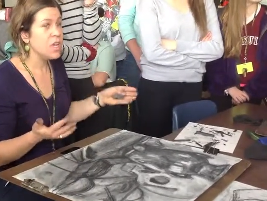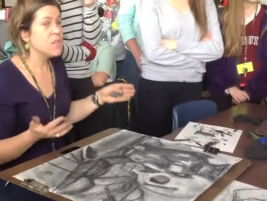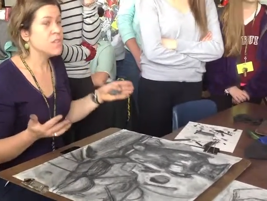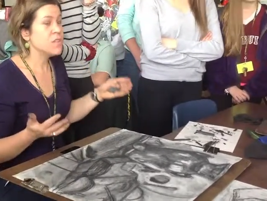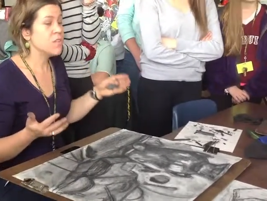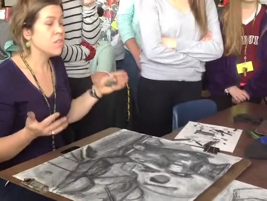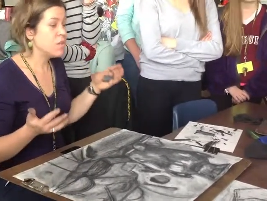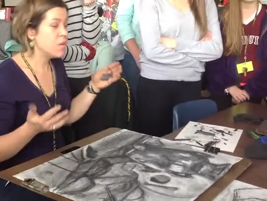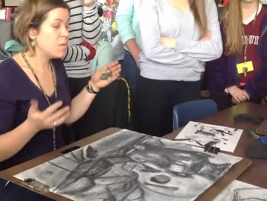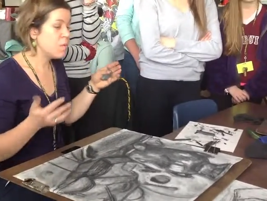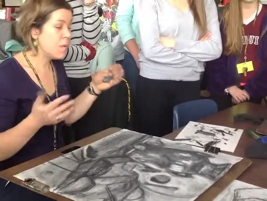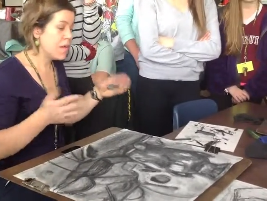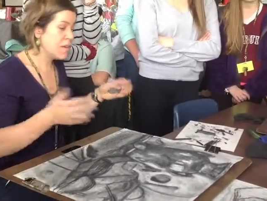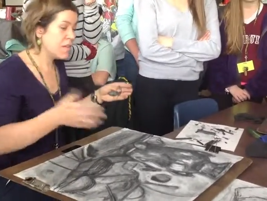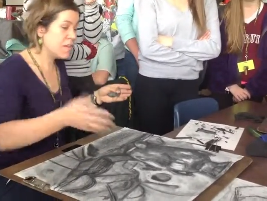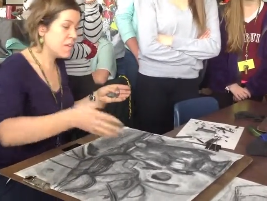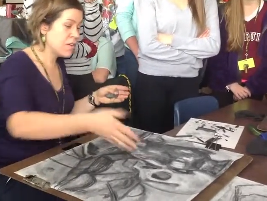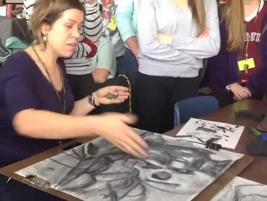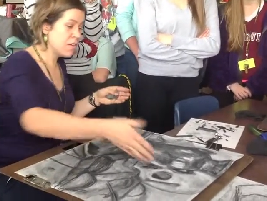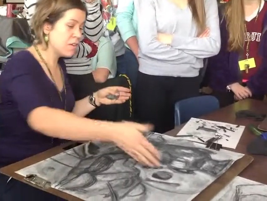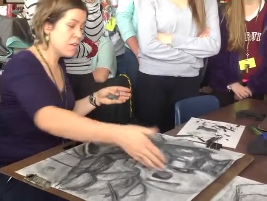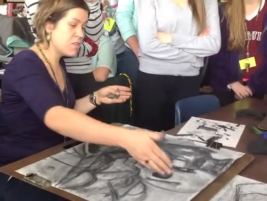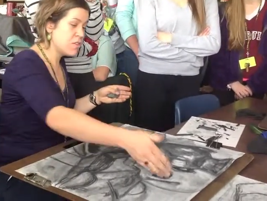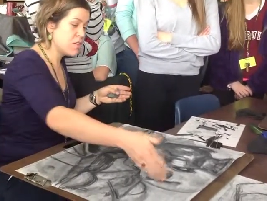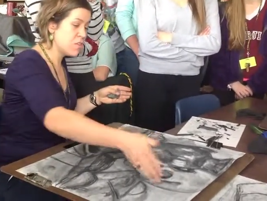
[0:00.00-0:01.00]
So the way that
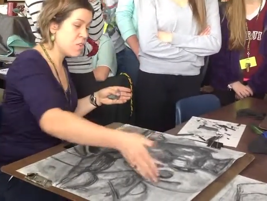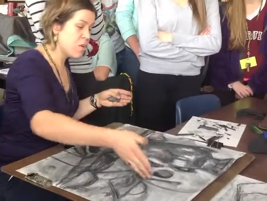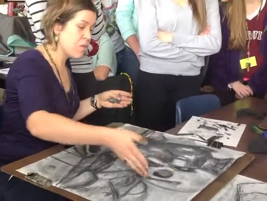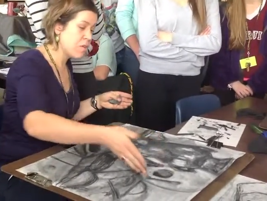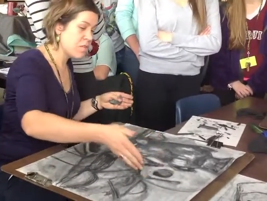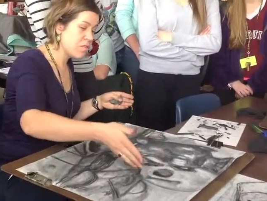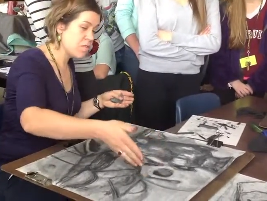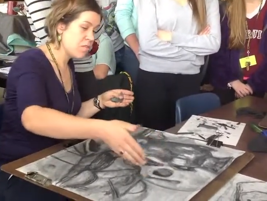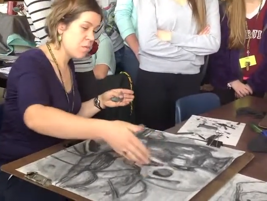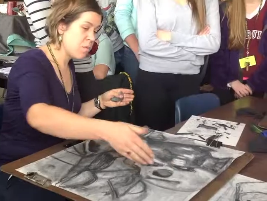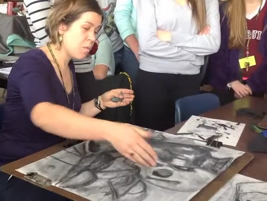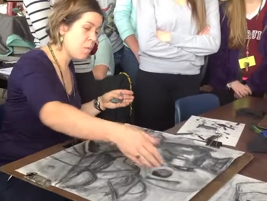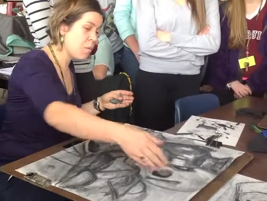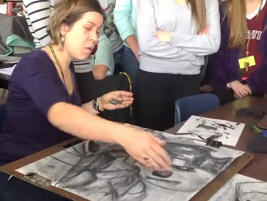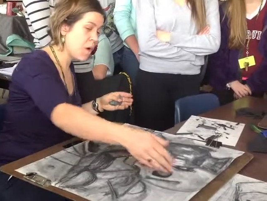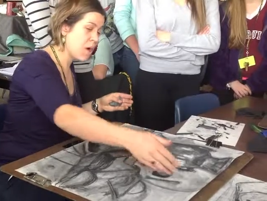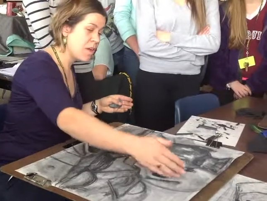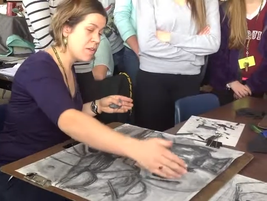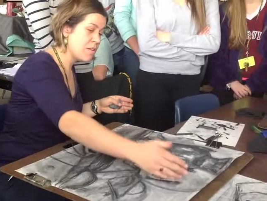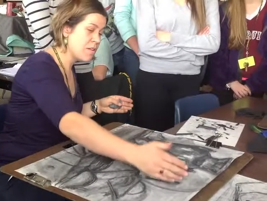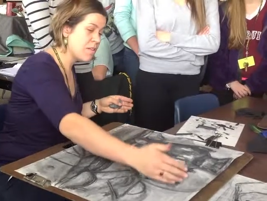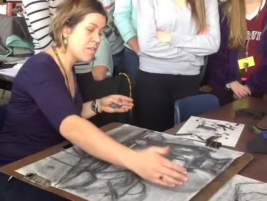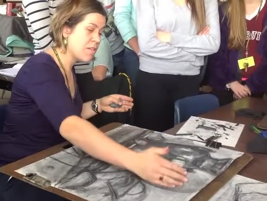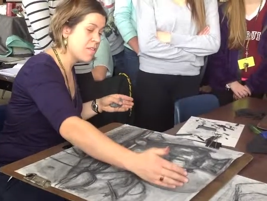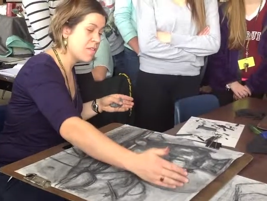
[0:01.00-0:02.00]
you're going to show
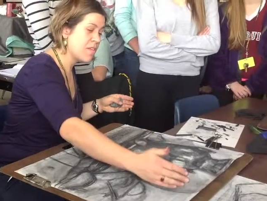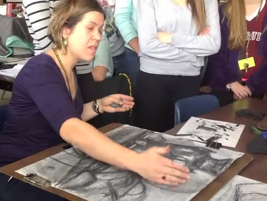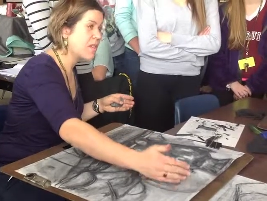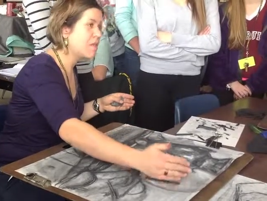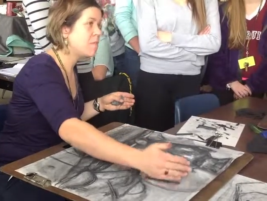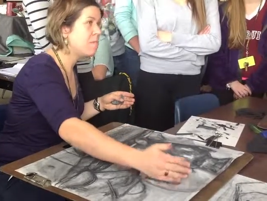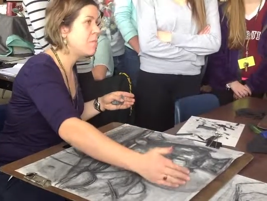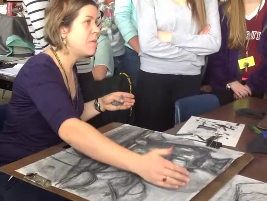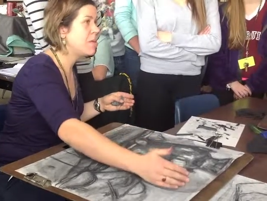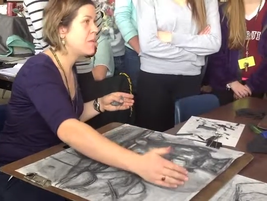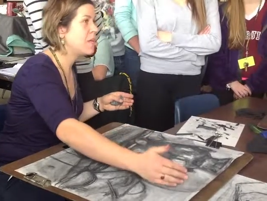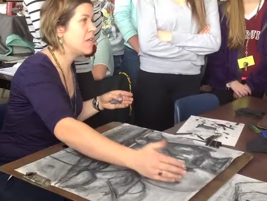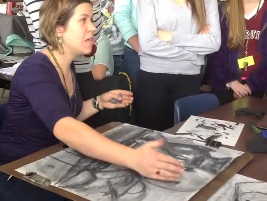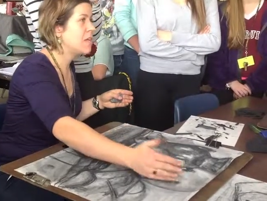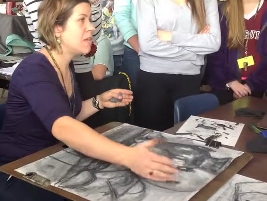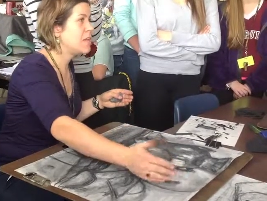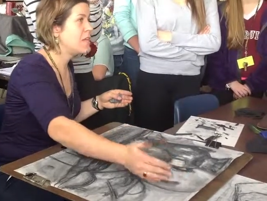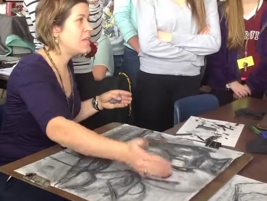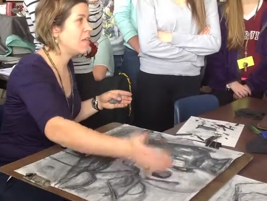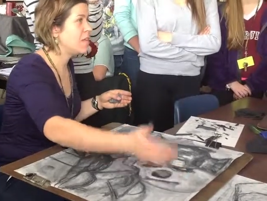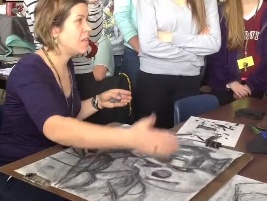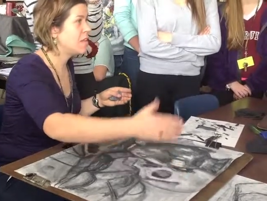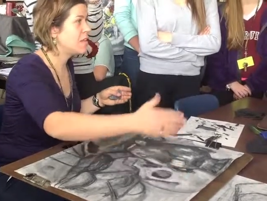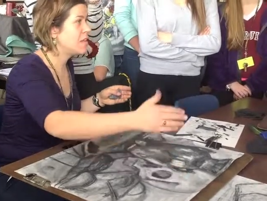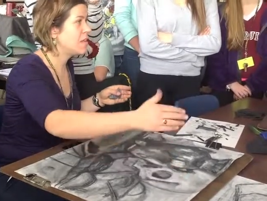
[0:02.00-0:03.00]
one thing
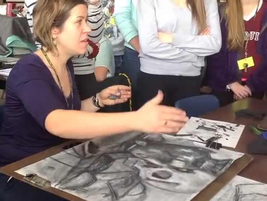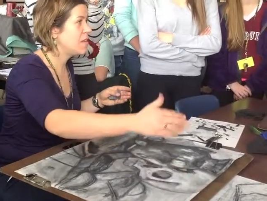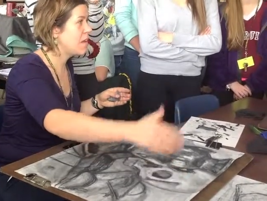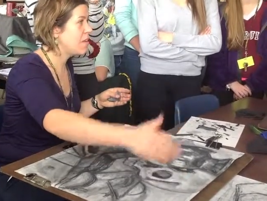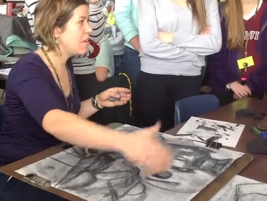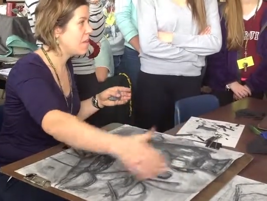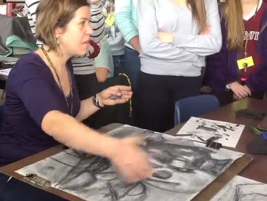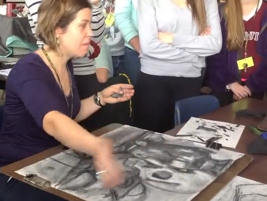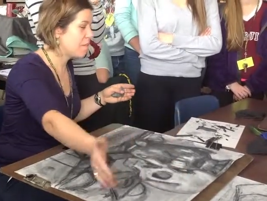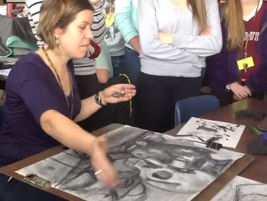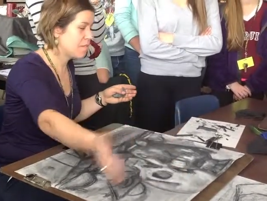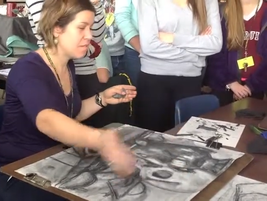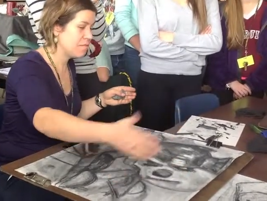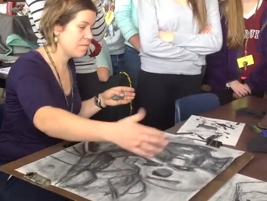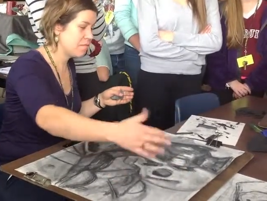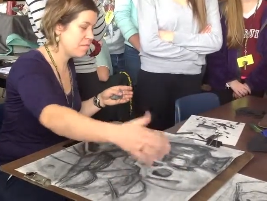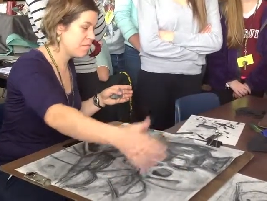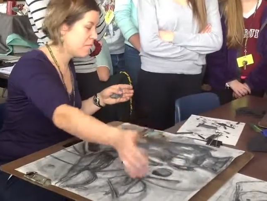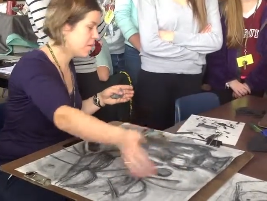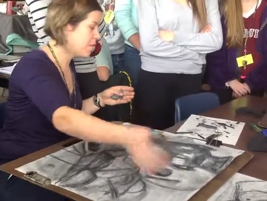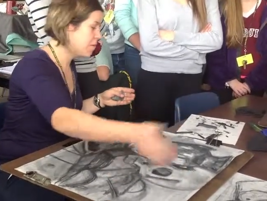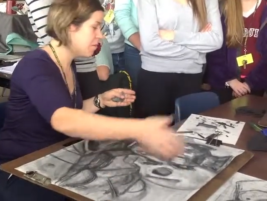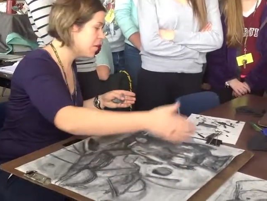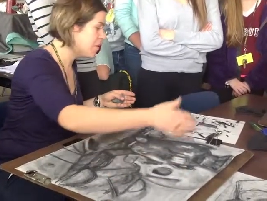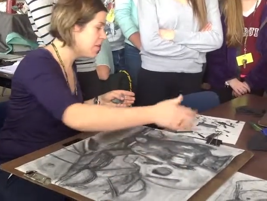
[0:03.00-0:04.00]
beginning and another,
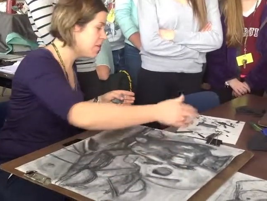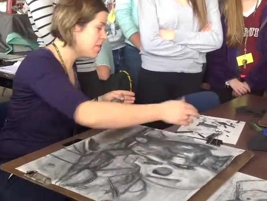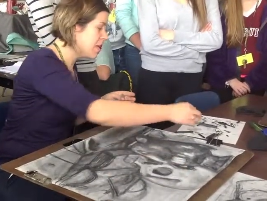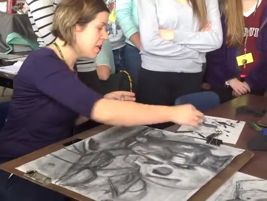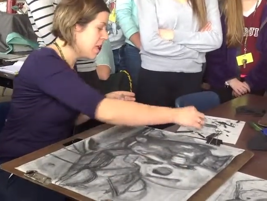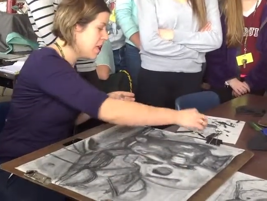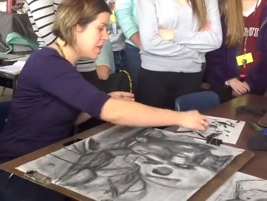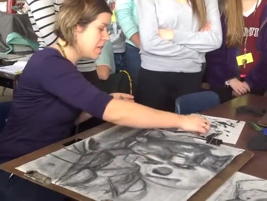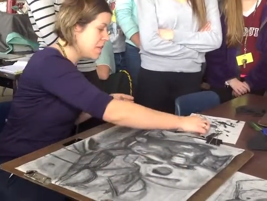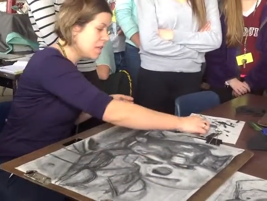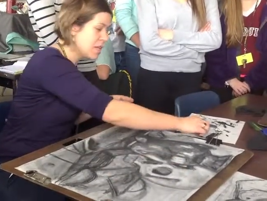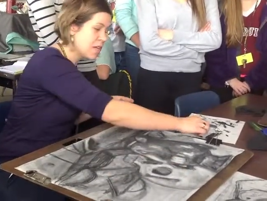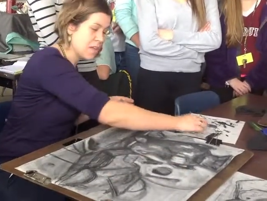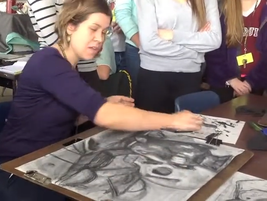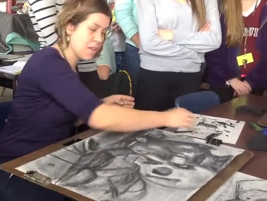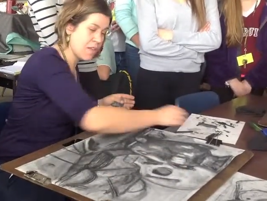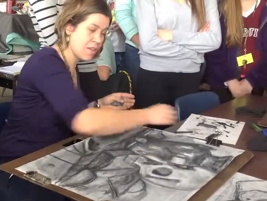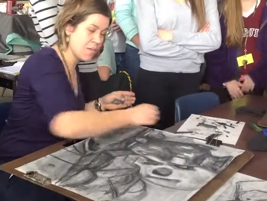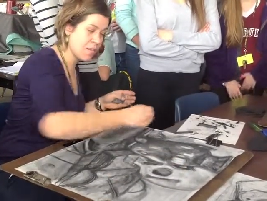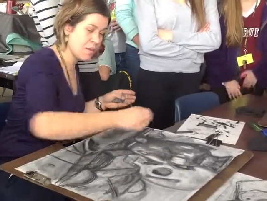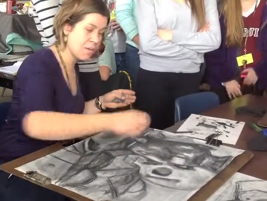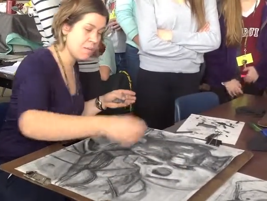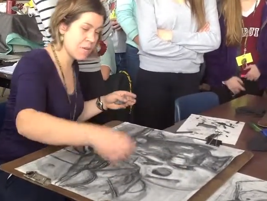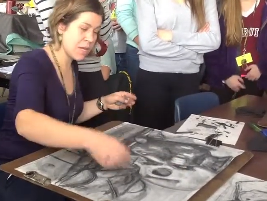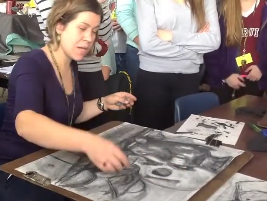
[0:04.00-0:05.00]
or one thing ending and
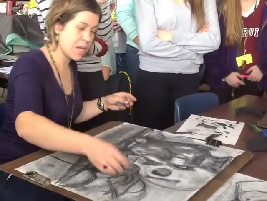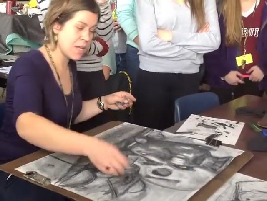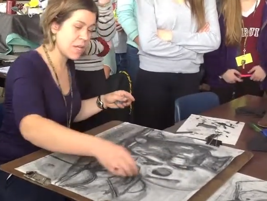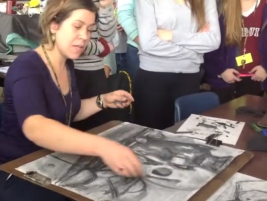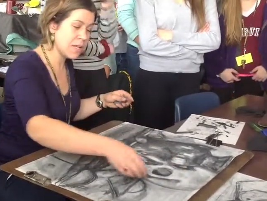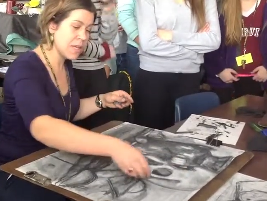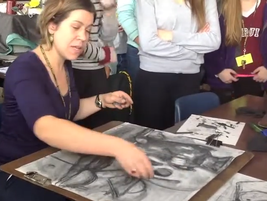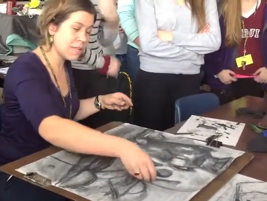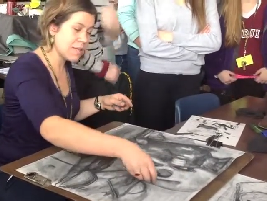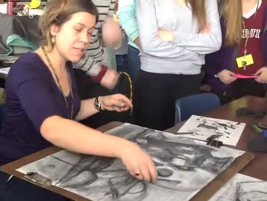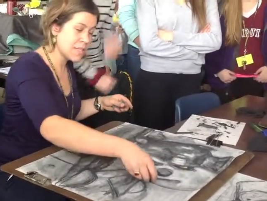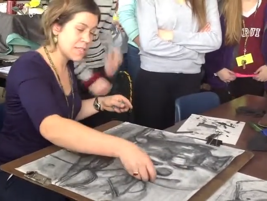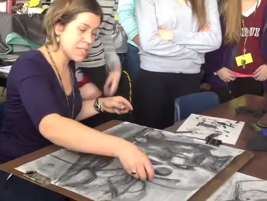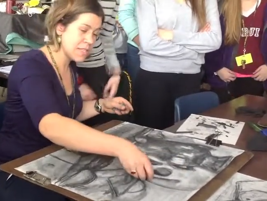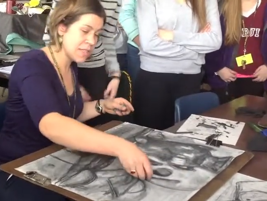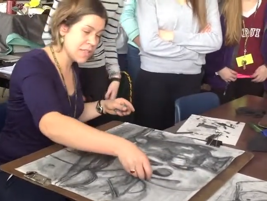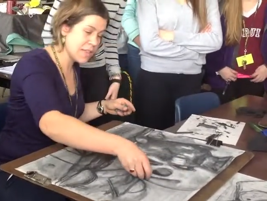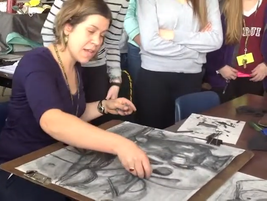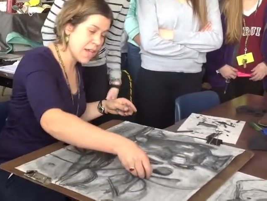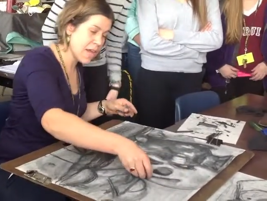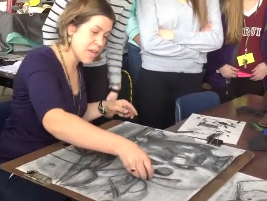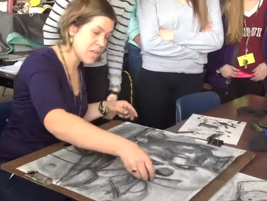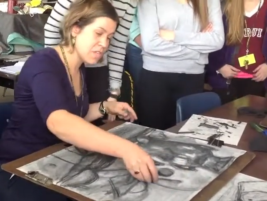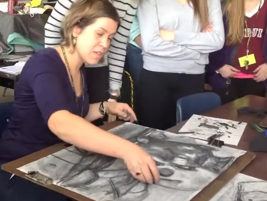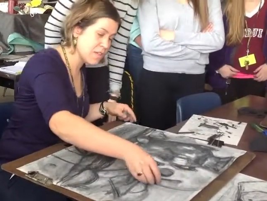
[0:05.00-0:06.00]
another one beginning, like let's say
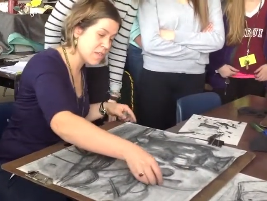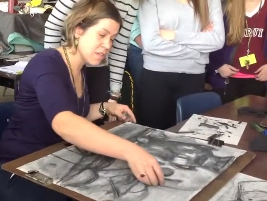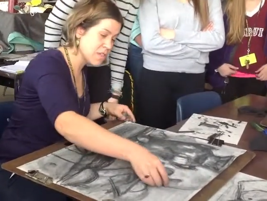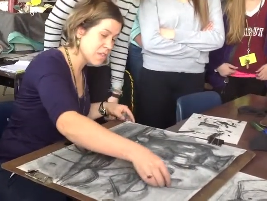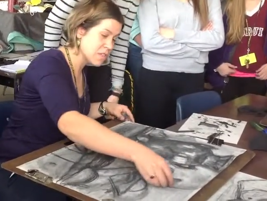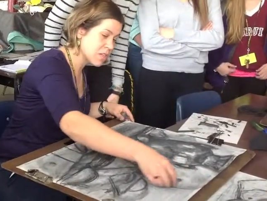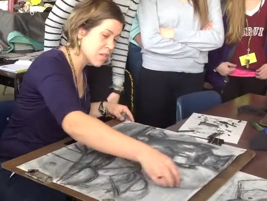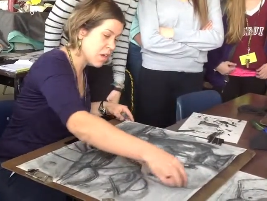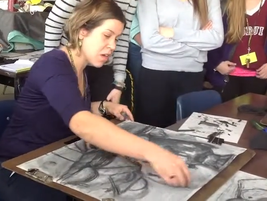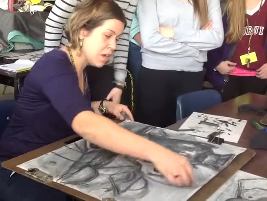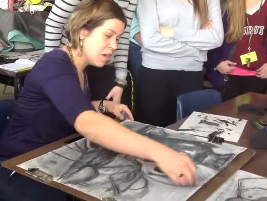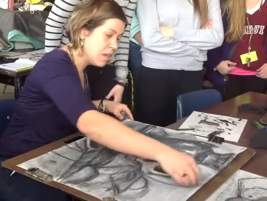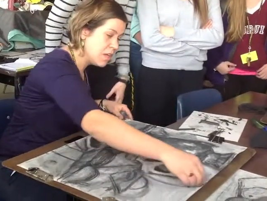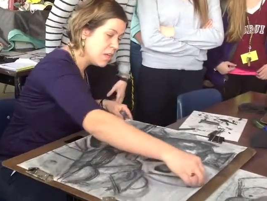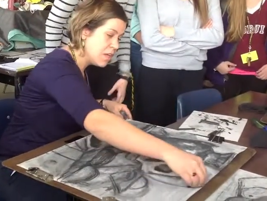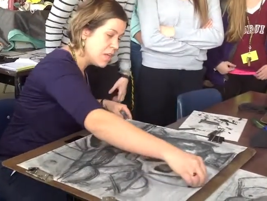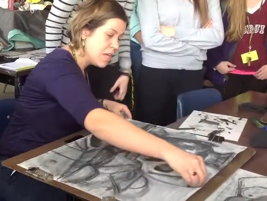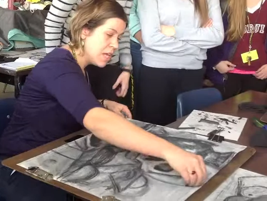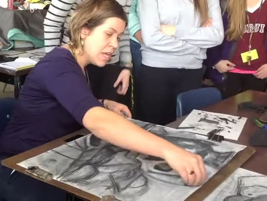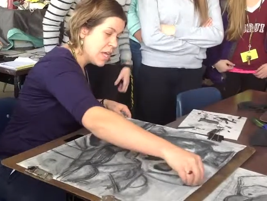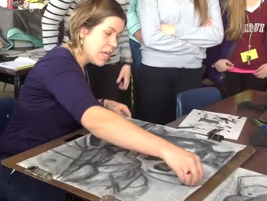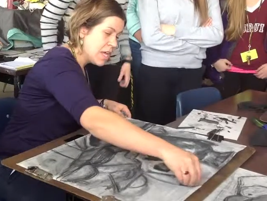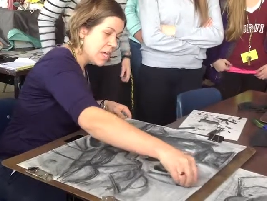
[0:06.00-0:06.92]
the edge of the skull,